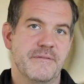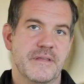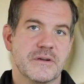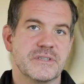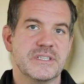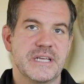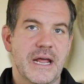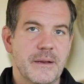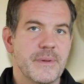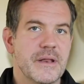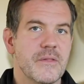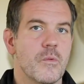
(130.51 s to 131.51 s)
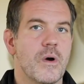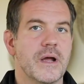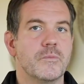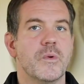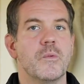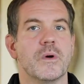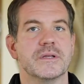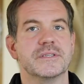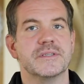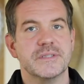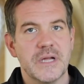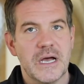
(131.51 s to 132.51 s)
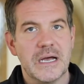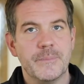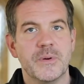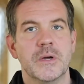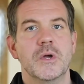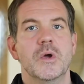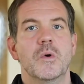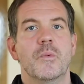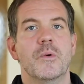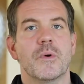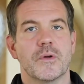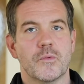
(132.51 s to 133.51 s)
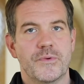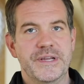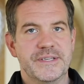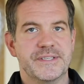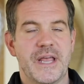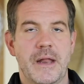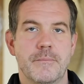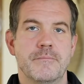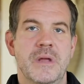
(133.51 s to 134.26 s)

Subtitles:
If there's sediment in the wine, we want to stop, we want to reset.